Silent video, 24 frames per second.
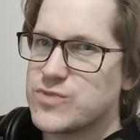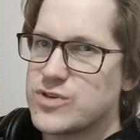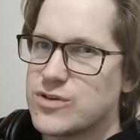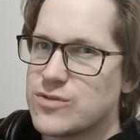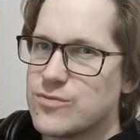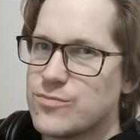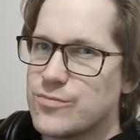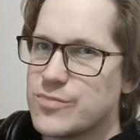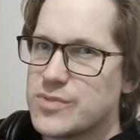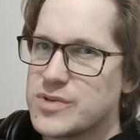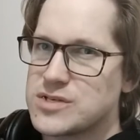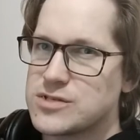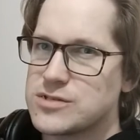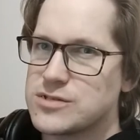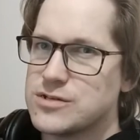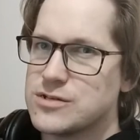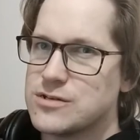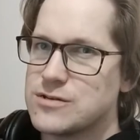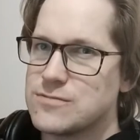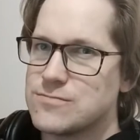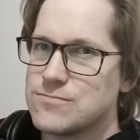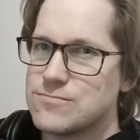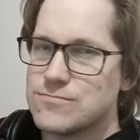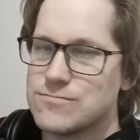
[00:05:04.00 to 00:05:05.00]
be a busted
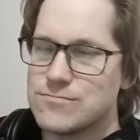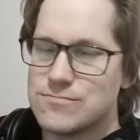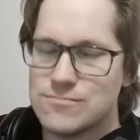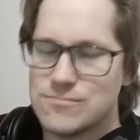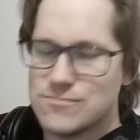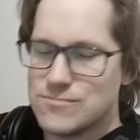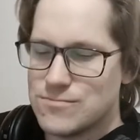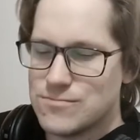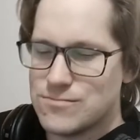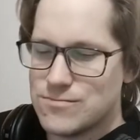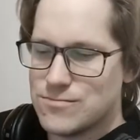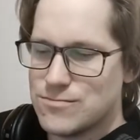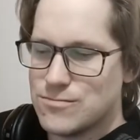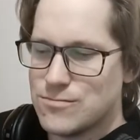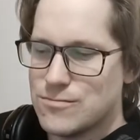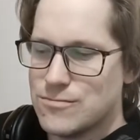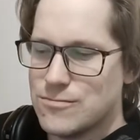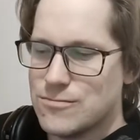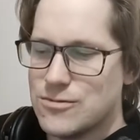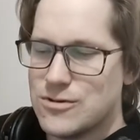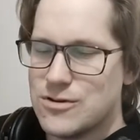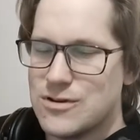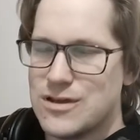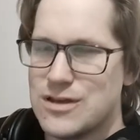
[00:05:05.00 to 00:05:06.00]
up
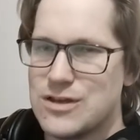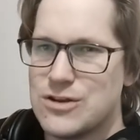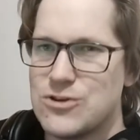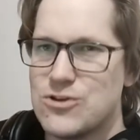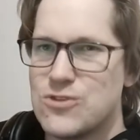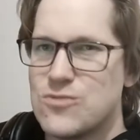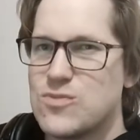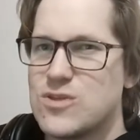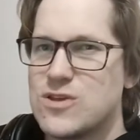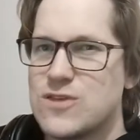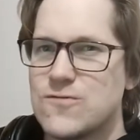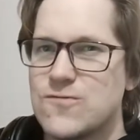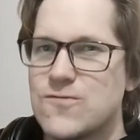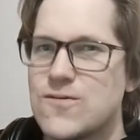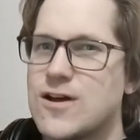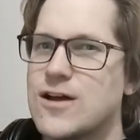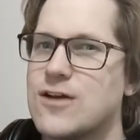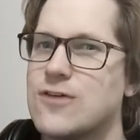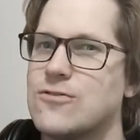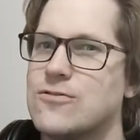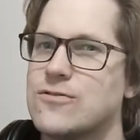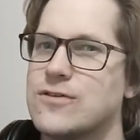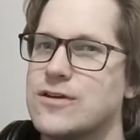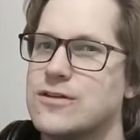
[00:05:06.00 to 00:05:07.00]
incomplete
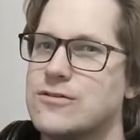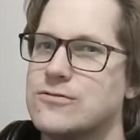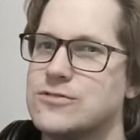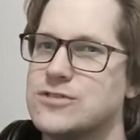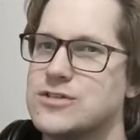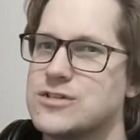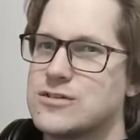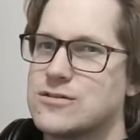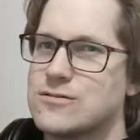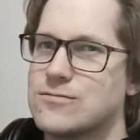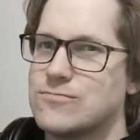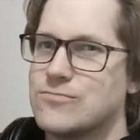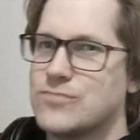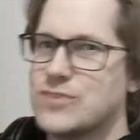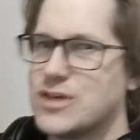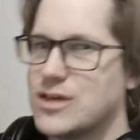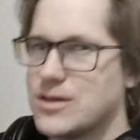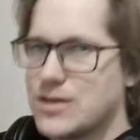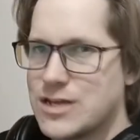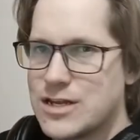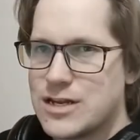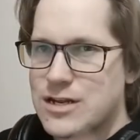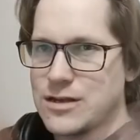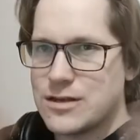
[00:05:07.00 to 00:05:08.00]
file and it'll just be a
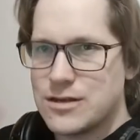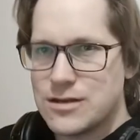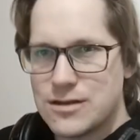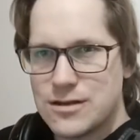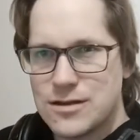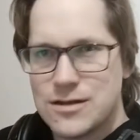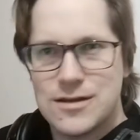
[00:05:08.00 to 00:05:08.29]
headache.